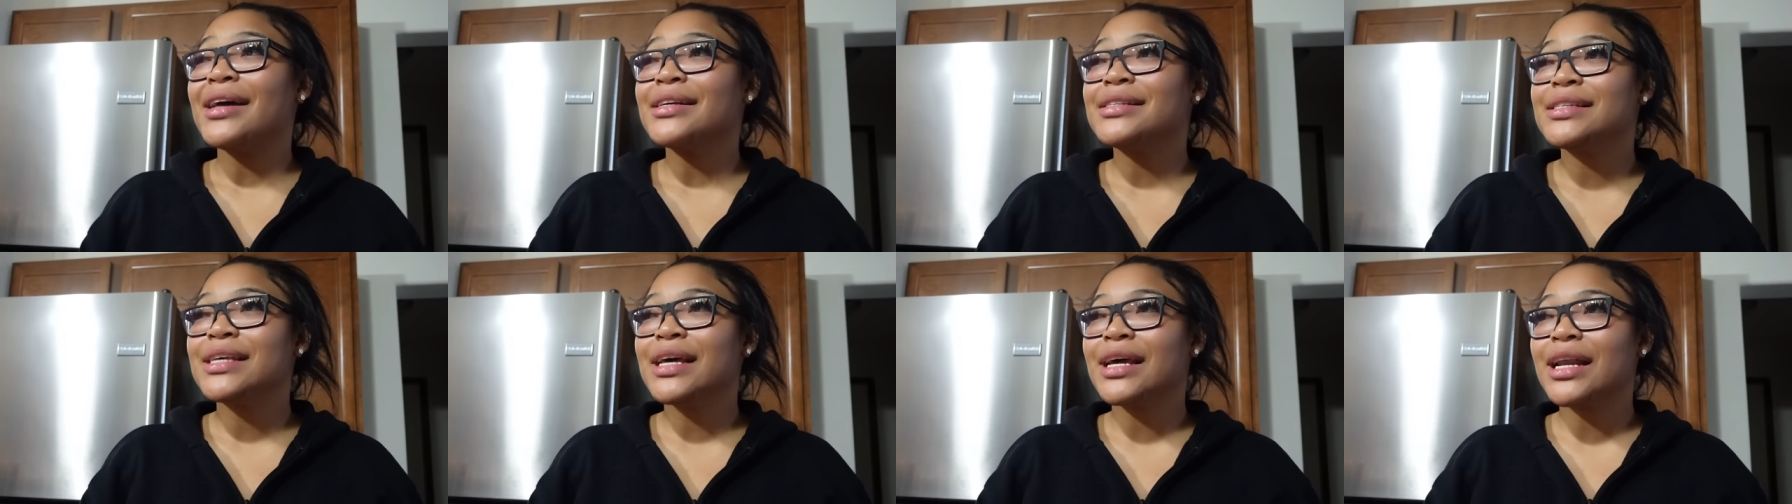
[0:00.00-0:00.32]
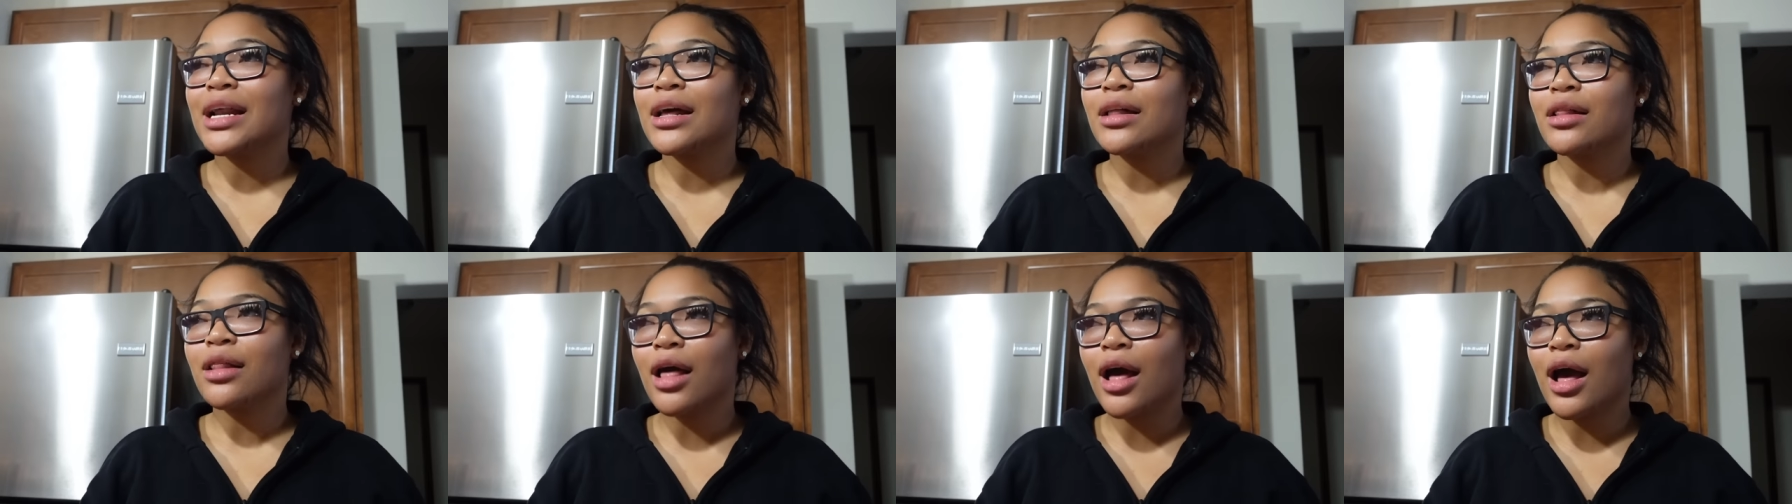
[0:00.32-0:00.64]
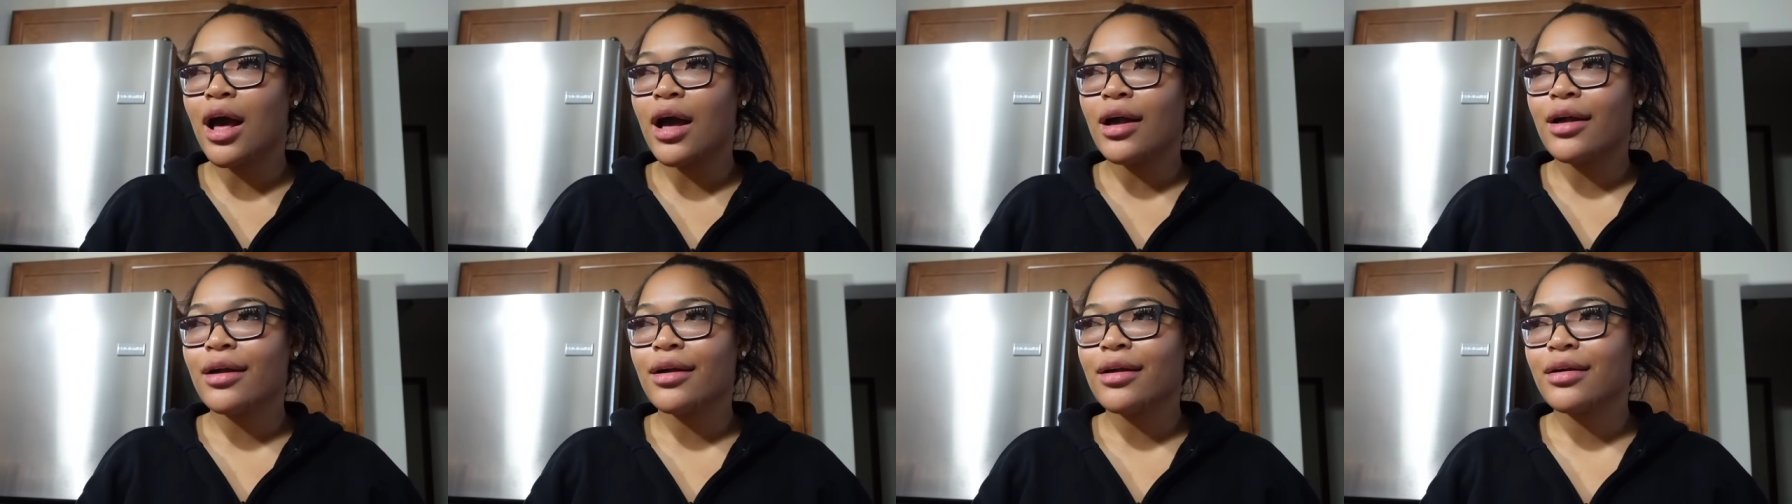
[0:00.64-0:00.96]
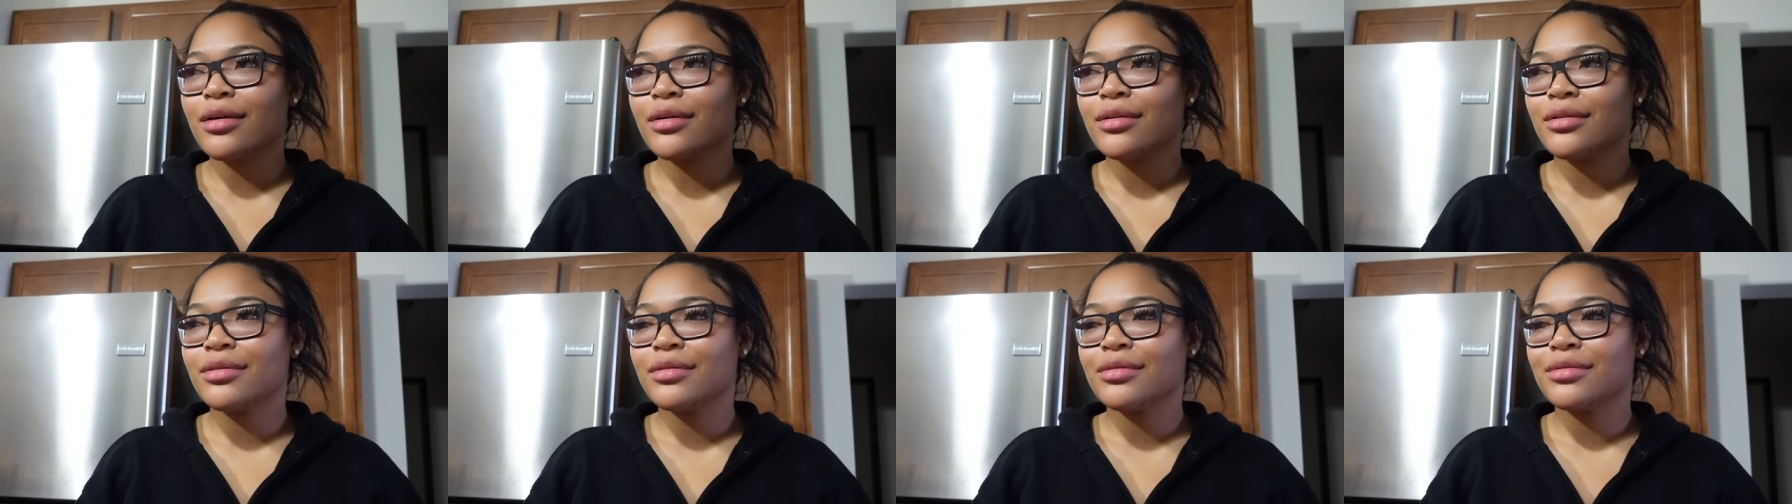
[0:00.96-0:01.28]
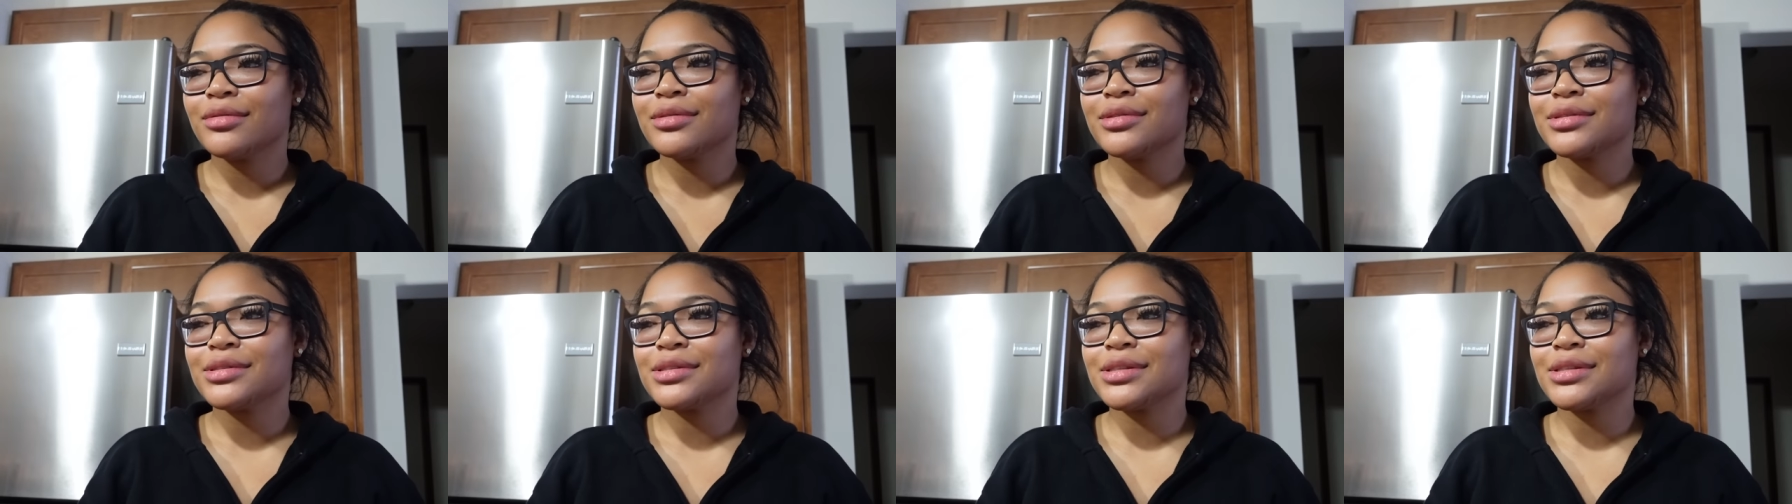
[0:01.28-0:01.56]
Five. 10 o'clock? Yeah.